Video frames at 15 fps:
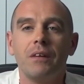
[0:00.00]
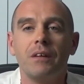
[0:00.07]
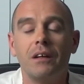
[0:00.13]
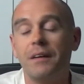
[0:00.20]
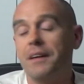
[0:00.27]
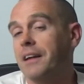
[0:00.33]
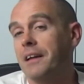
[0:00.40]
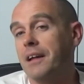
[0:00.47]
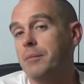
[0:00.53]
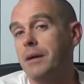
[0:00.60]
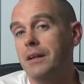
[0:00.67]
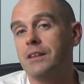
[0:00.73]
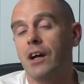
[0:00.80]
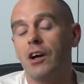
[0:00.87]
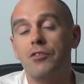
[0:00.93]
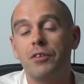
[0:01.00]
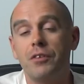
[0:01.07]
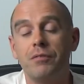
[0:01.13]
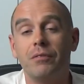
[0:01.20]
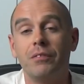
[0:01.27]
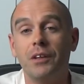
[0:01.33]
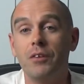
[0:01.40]
then that means
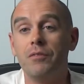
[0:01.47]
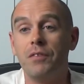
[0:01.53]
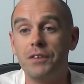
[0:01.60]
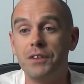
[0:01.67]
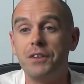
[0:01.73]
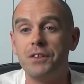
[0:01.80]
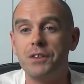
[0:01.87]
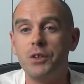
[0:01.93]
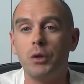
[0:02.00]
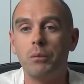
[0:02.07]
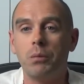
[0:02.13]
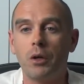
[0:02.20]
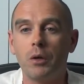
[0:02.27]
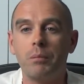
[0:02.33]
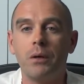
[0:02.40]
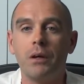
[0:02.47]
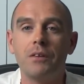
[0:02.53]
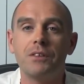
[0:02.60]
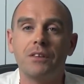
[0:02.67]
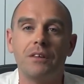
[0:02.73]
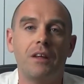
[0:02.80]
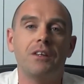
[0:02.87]
100 visitors to your blog
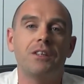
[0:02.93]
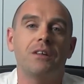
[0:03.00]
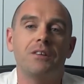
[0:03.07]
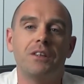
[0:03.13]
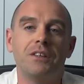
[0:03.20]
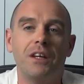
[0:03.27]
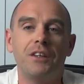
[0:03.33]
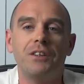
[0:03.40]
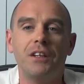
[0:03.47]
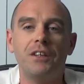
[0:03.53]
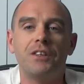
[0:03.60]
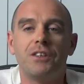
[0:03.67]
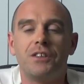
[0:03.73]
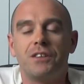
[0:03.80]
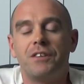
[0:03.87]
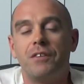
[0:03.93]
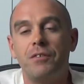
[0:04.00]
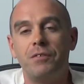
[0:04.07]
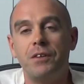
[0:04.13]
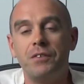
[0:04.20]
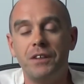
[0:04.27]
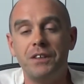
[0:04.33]
post, and so it's essentially just
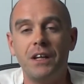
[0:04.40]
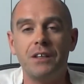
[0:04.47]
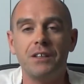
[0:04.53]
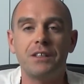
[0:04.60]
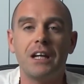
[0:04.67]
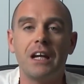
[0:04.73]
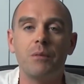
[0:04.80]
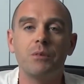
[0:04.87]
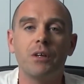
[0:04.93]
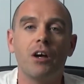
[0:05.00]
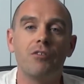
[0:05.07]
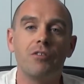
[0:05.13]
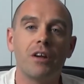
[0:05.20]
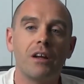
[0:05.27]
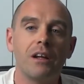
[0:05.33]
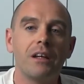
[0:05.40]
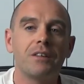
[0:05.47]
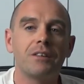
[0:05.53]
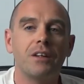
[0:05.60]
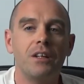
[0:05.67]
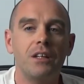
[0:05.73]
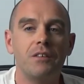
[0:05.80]
50 cents times 100
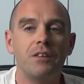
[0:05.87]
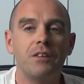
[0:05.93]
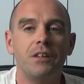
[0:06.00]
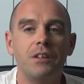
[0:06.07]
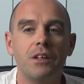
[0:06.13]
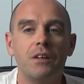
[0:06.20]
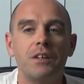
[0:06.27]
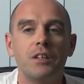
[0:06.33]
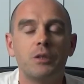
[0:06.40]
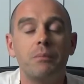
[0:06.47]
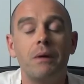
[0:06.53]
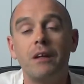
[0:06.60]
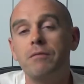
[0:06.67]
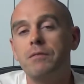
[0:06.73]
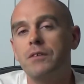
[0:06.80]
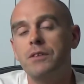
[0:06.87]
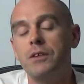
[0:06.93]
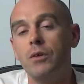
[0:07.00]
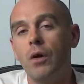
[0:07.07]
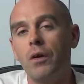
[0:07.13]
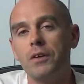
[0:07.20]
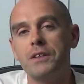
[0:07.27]
clicks, and you spend
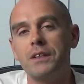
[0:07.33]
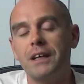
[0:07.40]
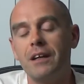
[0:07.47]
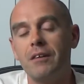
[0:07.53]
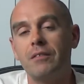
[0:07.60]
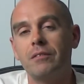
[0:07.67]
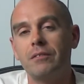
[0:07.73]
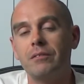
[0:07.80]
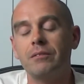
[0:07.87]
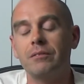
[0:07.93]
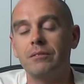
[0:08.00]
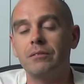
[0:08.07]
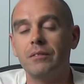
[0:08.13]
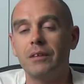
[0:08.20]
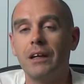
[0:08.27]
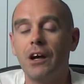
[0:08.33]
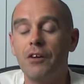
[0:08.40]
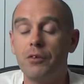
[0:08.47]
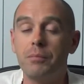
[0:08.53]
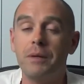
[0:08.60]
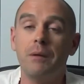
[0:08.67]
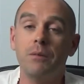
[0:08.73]
$50 to get
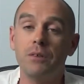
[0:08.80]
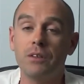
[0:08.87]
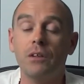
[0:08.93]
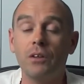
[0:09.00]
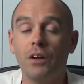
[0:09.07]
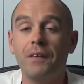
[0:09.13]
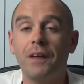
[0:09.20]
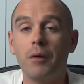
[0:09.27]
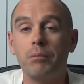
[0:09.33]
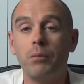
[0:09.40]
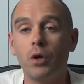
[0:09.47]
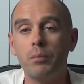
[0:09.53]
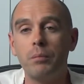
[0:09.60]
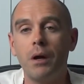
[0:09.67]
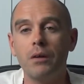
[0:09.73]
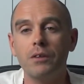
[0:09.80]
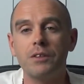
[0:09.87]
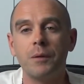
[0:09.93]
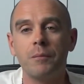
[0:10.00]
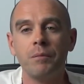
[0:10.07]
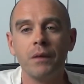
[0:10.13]
100 people to look at that blog post.